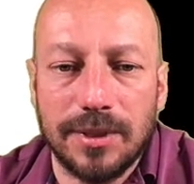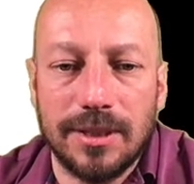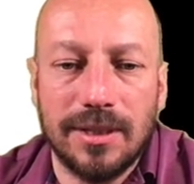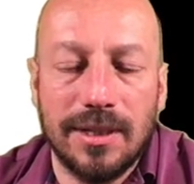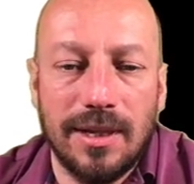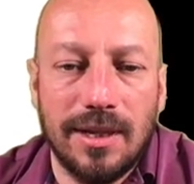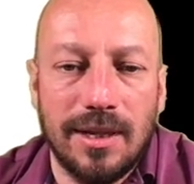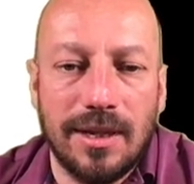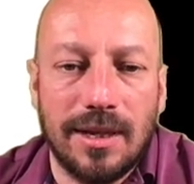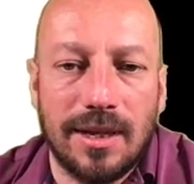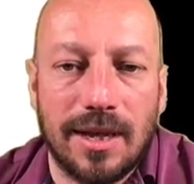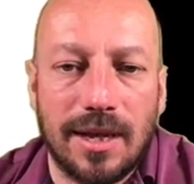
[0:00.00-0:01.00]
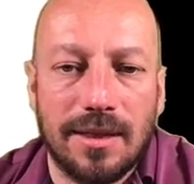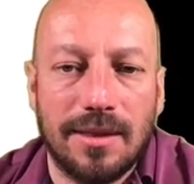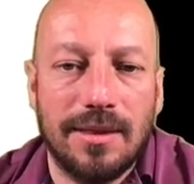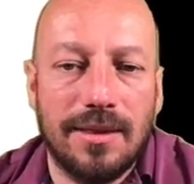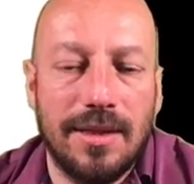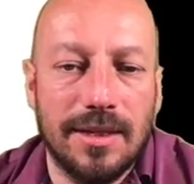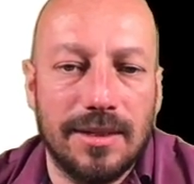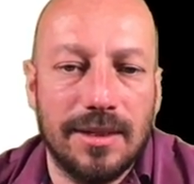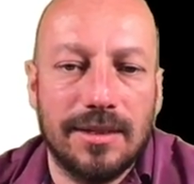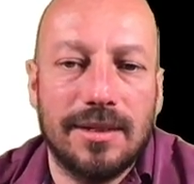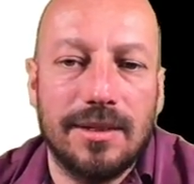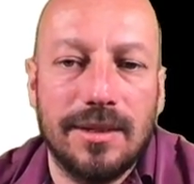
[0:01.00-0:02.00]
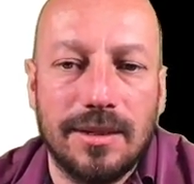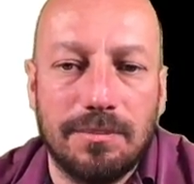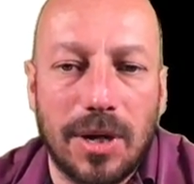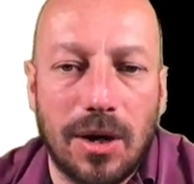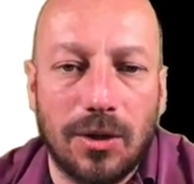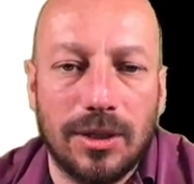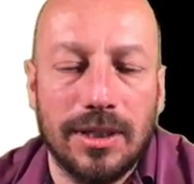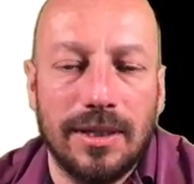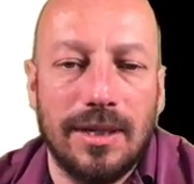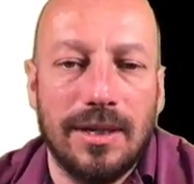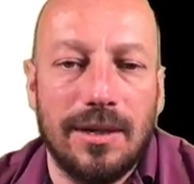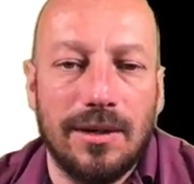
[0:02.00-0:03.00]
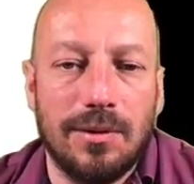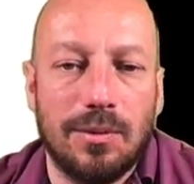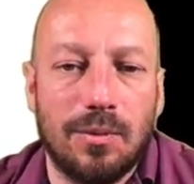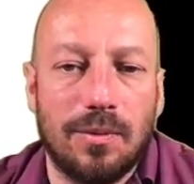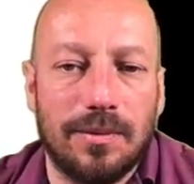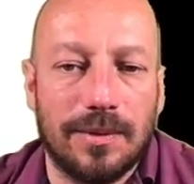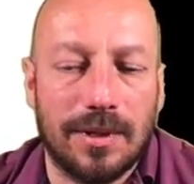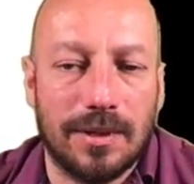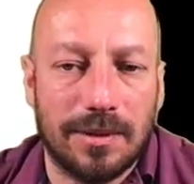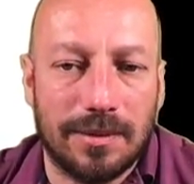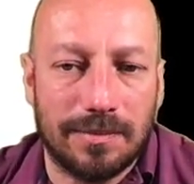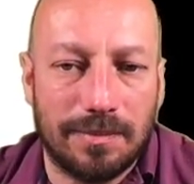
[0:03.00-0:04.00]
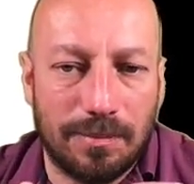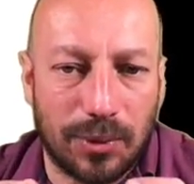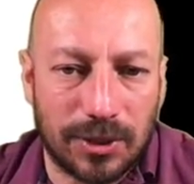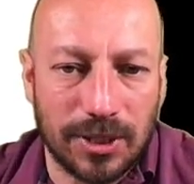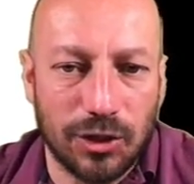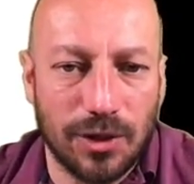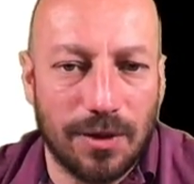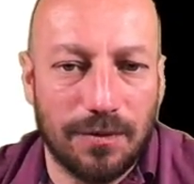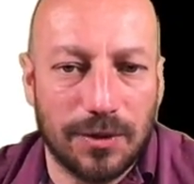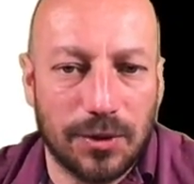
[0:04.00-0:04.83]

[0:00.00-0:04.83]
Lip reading: bit. And this is about the position of a